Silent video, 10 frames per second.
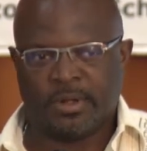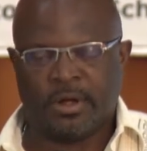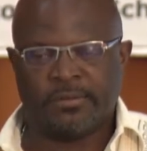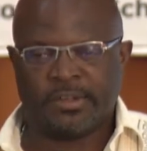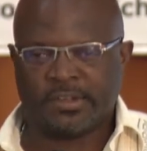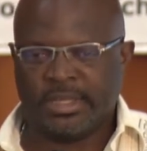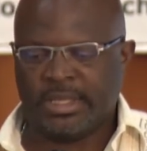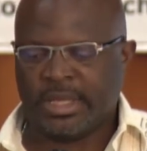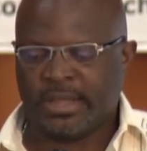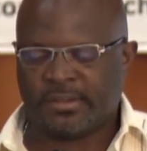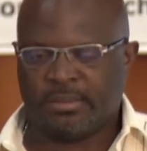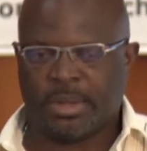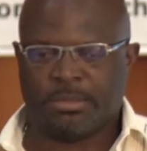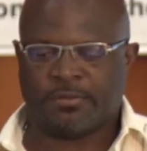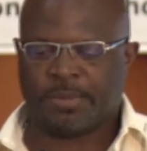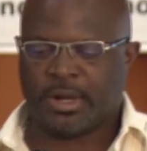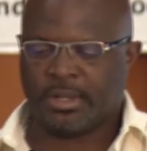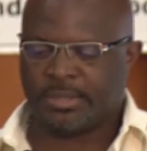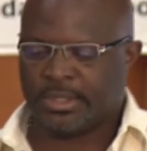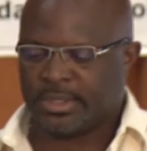Obviously, as a Member of
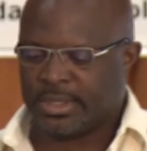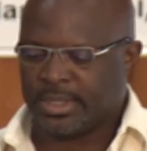Parliament,